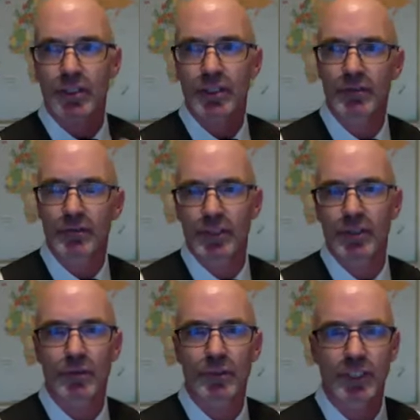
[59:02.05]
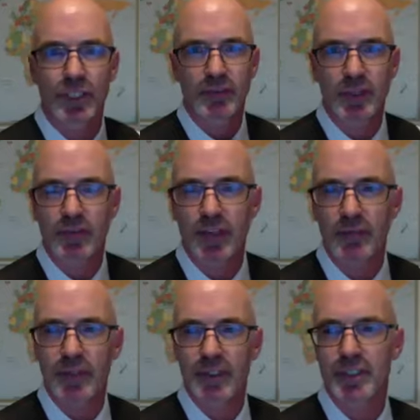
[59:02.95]
Can you know? Would you me
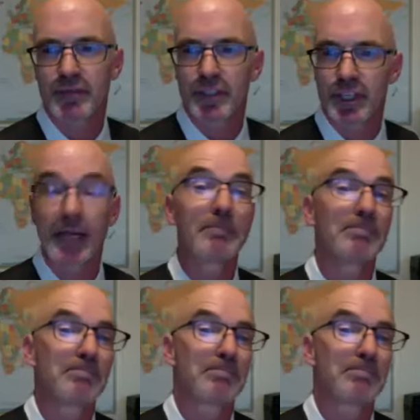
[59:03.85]
five minutes of your time?